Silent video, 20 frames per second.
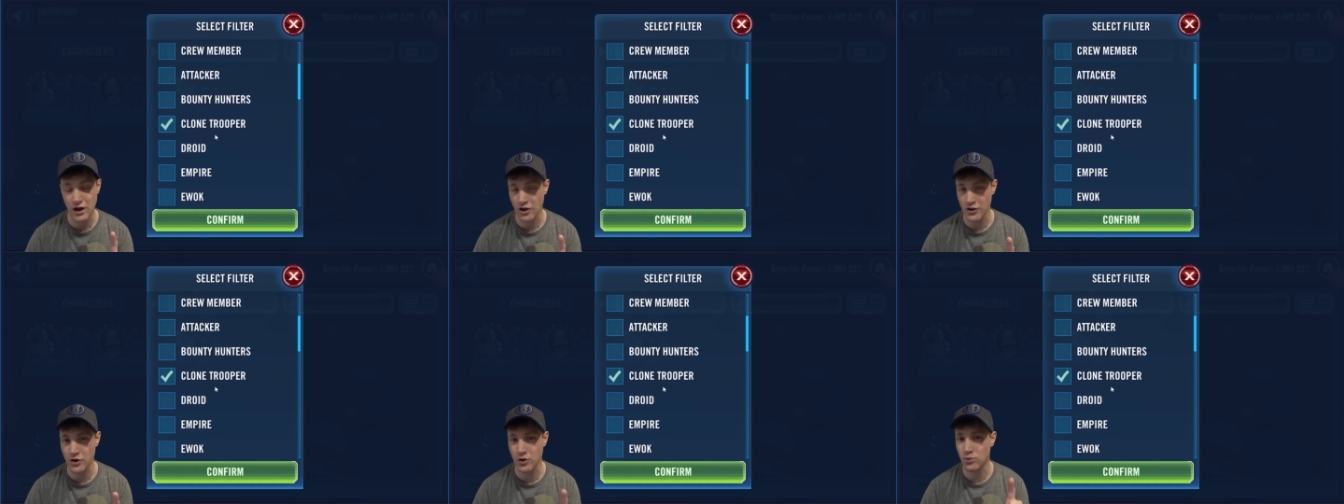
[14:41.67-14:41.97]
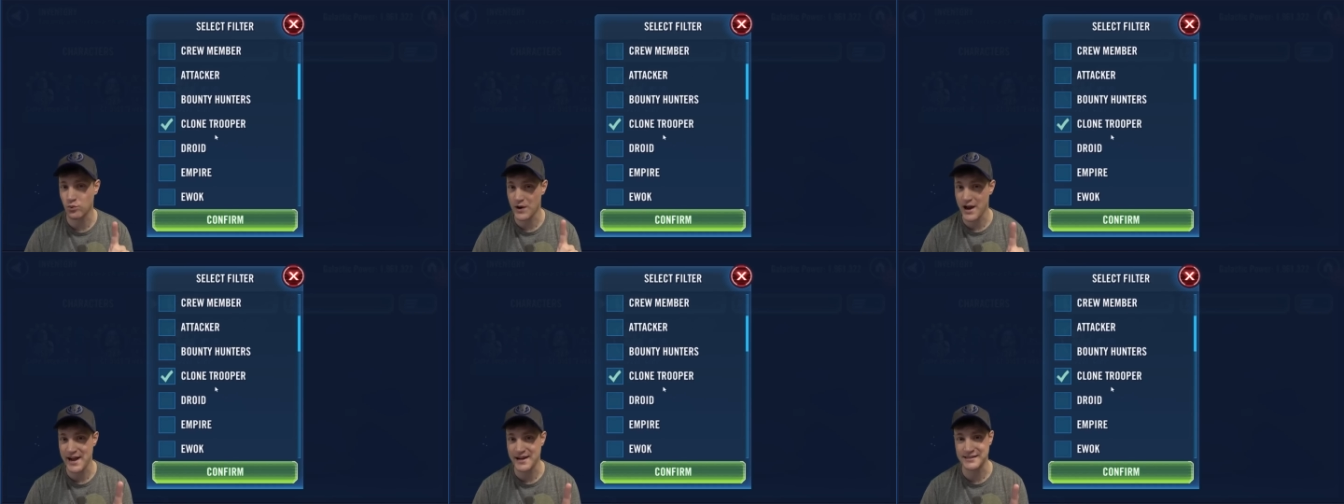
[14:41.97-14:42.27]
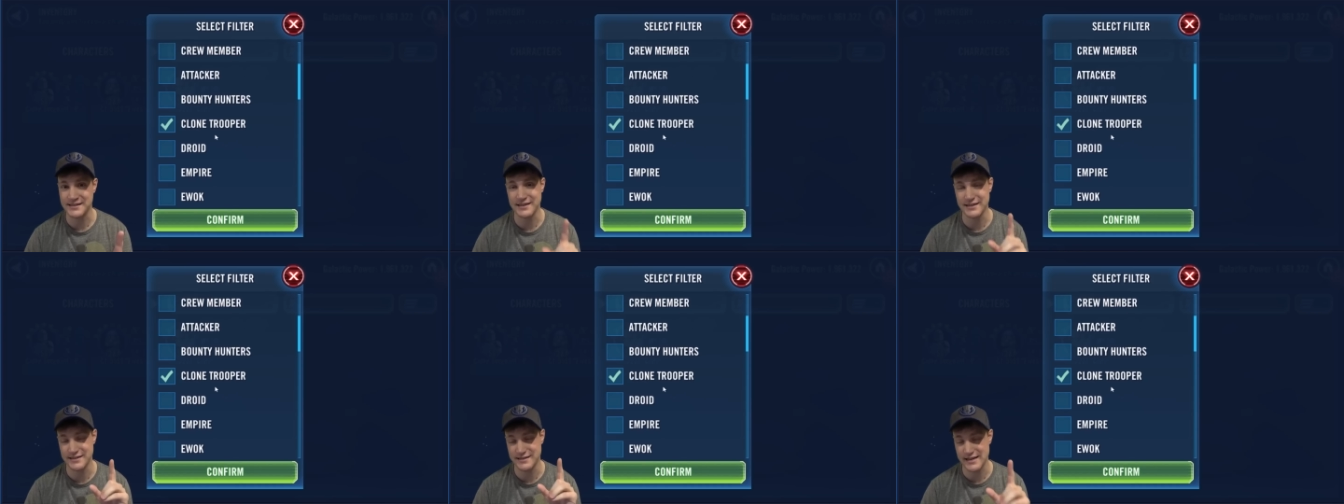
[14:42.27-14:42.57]
Although
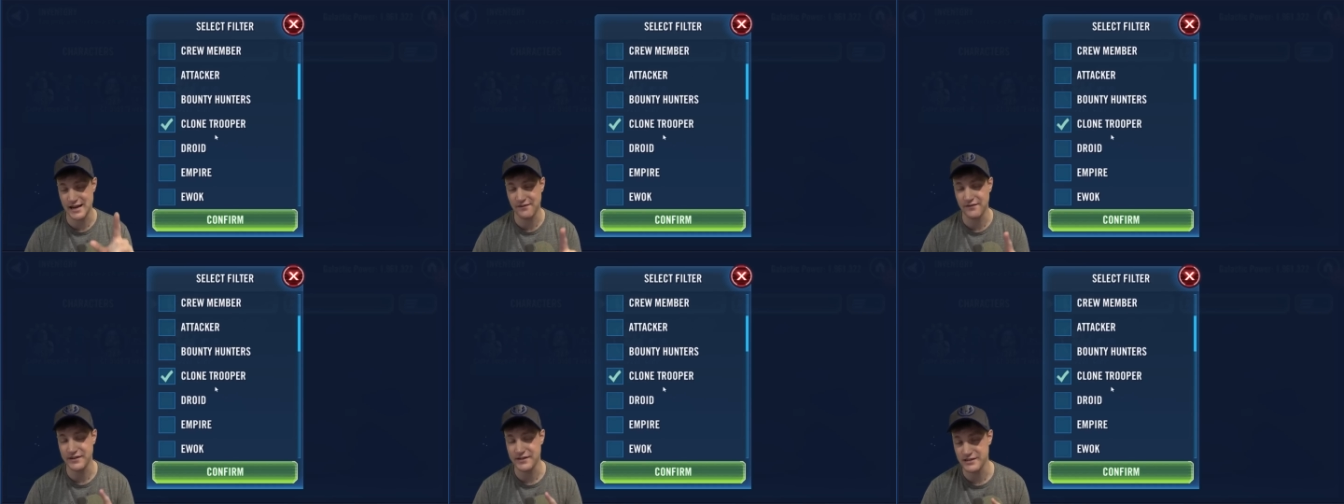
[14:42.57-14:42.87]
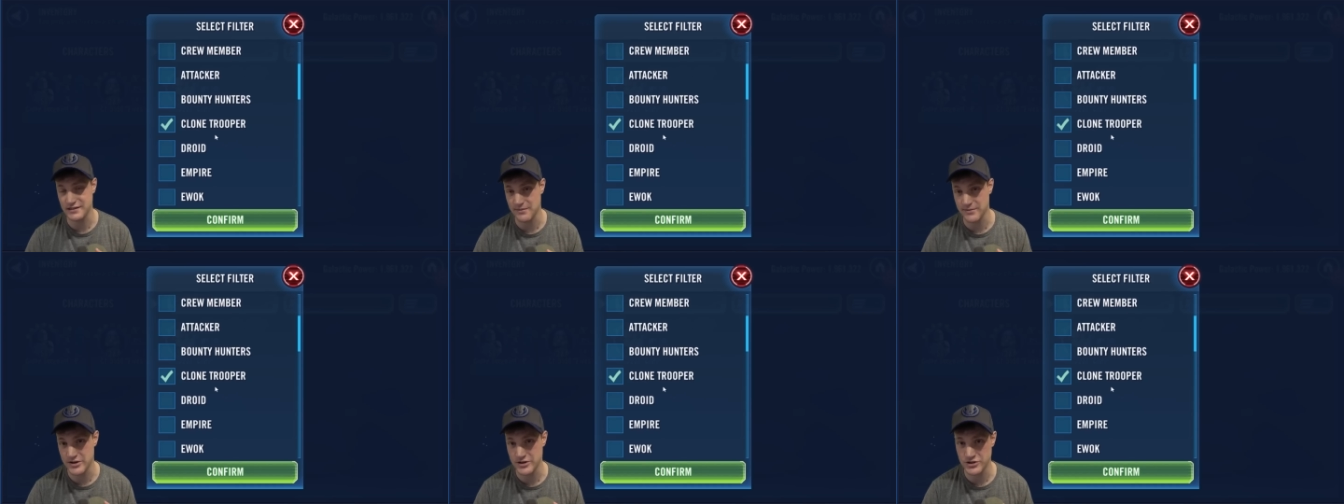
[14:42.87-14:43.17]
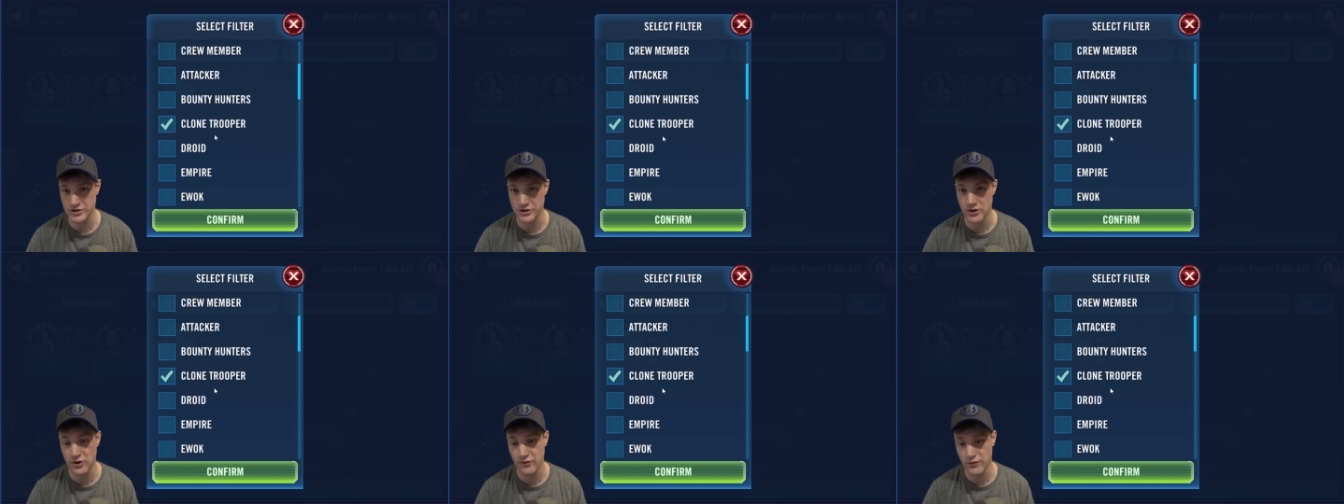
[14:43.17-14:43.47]
Rex is definitely something
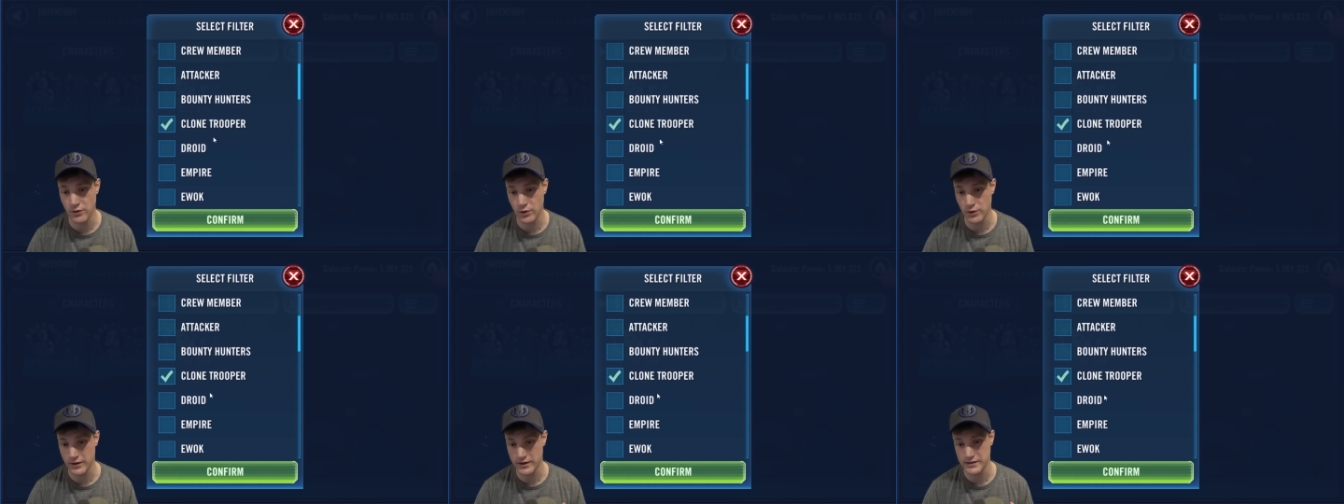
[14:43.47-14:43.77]
you should go for